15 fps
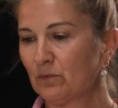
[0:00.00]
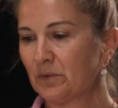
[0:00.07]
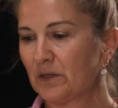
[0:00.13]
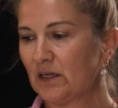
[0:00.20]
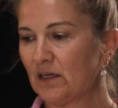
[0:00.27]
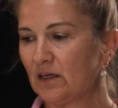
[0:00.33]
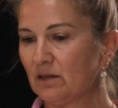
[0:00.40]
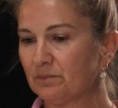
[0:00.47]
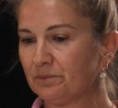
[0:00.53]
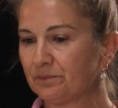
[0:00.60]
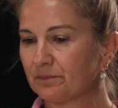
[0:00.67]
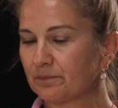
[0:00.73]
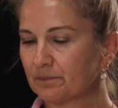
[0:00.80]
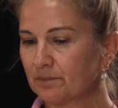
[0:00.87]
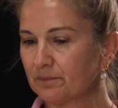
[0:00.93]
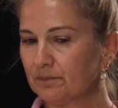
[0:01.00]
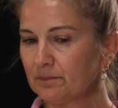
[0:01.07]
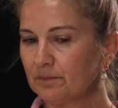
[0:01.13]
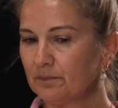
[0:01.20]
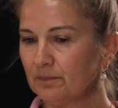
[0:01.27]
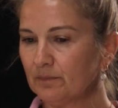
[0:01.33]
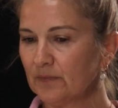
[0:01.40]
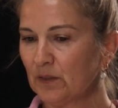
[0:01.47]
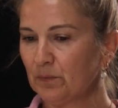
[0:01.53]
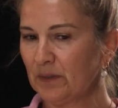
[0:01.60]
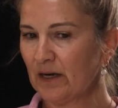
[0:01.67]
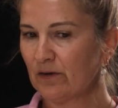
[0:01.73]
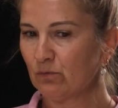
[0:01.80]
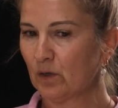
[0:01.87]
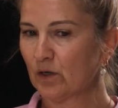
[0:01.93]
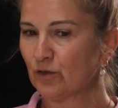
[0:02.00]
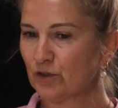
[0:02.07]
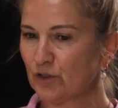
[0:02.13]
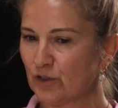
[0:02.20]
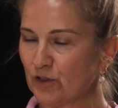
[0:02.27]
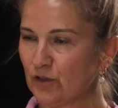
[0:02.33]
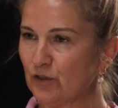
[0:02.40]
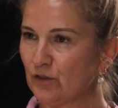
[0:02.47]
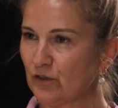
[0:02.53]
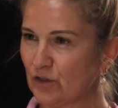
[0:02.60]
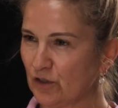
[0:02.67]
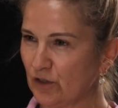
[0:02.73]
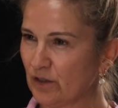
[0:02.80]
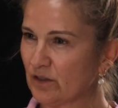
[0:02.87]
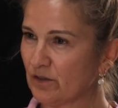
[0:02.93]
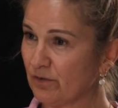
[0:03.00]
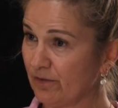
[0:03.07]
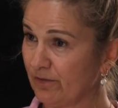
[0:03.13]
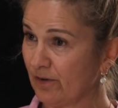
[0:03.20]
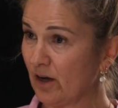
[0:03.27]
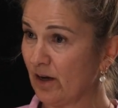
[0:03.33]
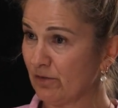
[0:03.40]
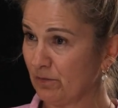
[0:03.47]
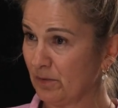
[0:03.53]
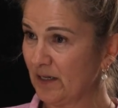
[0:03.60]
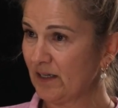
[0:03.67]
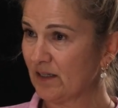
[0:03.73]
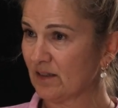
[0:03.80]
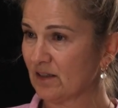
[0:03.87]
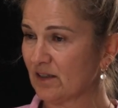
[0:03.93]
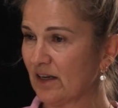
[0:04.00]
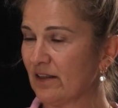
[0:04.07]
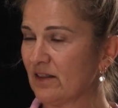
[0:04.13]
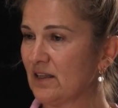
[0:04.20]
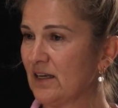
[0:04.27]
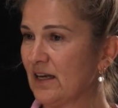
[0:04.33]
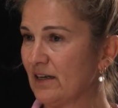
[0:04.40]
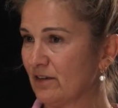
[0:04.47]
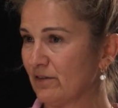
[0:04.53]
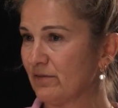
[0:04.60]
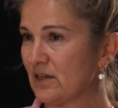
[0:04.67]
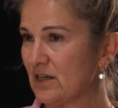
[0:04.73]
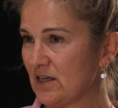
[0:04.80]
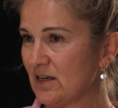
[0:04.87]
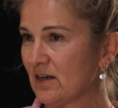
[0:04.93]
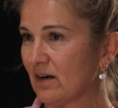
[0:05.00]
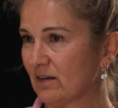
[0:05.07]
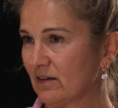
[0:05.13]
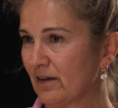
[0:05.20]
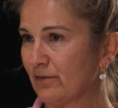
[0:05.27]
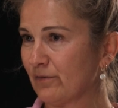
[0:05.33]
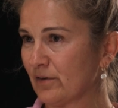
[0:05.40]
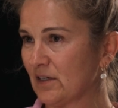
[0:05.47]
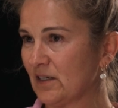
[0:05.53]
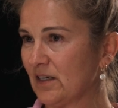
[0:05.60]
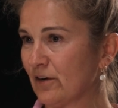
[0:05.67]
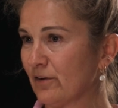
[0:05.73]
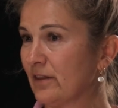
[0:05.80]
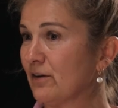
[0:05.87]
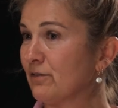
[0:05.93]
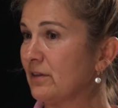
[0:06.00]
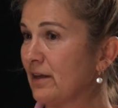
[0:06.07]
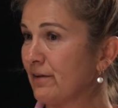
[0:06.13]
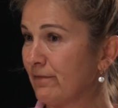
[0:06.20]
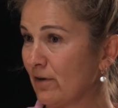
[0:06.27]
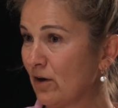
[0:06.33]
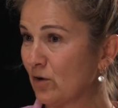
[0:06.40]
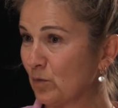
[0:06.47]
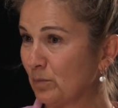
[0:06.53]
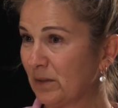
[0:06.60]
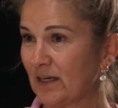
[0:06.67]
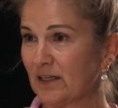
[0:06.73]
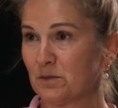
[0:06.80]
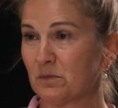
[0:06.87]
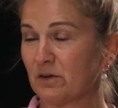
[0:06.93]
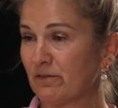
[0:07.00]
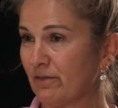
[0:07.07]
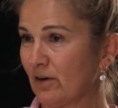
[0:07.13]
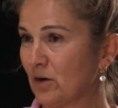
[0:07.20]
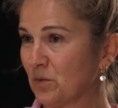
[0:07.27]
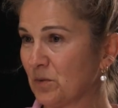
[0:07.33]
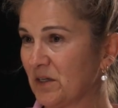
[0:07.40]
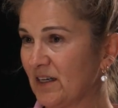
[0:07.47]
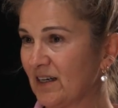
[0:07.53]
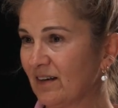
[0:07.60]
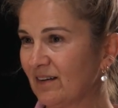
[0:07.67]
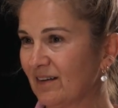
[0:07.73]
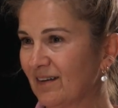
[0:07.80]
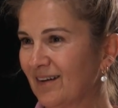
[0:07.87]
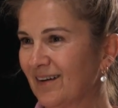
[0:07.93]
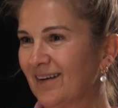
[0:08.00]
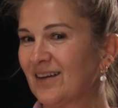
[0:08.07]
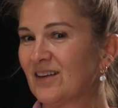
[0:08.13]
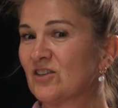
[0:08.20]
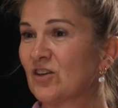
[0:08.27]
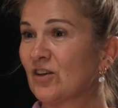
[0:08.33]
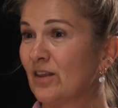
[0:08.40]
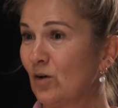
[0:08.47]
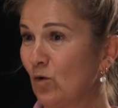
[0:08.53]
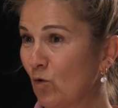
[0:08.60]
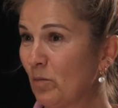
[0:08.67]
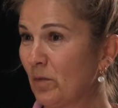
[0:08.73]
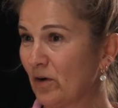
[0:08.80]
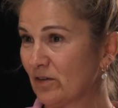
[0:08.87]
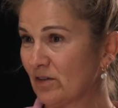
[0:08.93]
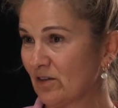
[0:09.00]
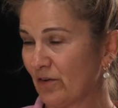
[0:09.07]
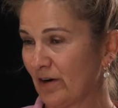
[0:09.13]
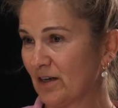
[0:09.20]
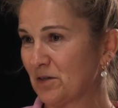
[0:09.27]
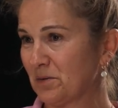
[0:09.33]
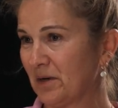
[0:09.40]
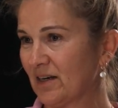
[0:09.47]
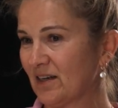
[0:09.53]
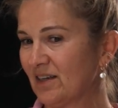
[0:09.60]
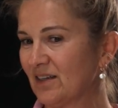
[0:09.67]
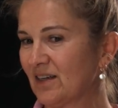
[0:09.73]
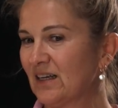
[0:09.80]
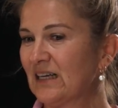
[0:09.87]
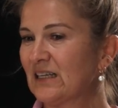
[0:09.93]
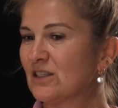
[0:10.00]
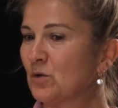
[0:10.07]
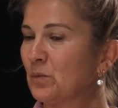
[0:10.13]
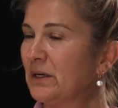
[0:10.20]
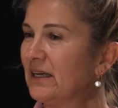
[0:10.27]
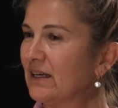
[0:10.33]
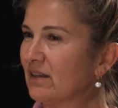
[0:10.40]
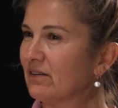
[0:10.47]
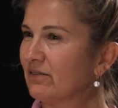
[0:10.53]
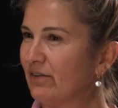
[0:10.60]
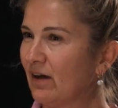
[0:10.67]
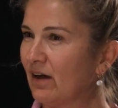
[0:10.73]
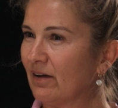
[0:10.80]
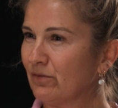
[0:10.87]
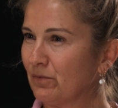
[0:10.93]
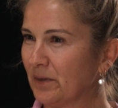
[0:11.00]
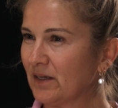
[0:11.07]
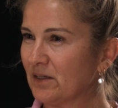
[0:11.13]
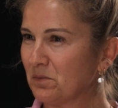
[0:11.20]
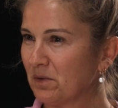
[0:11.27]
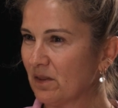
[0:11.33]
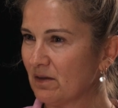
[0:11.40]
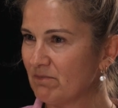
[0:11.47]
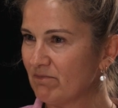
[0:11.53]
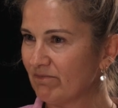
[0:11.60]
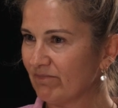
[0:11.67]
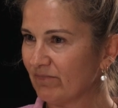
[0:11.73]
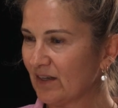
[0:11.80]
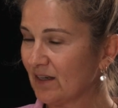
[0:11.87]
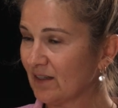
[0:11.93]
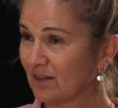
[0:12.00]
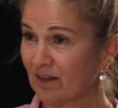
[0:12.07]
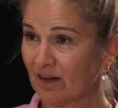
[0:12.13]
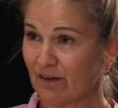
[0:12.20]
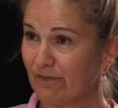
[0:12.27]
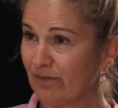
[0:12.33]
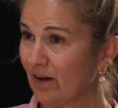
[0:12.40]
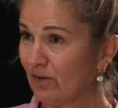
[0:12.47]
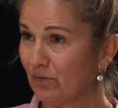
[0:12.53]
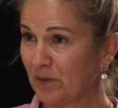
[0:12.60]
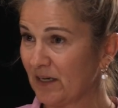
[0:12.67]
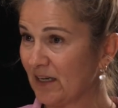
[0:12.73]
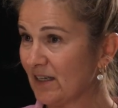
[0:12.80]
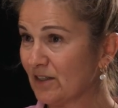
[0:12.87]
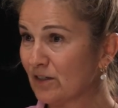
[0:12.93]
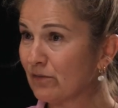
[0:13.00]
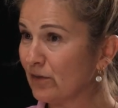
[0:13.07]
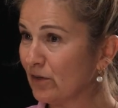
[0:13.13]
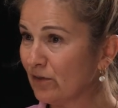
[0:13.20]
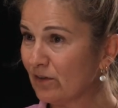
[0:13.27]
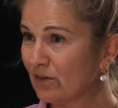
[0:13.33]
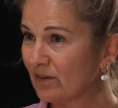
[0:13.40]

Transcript: we have 1 or 2 students for 5 weeks at the end of the year, every year, and they're in their final placement, final year. So they're almost graduated. So we get 5 weeks with them, and it's like a 5-week interview.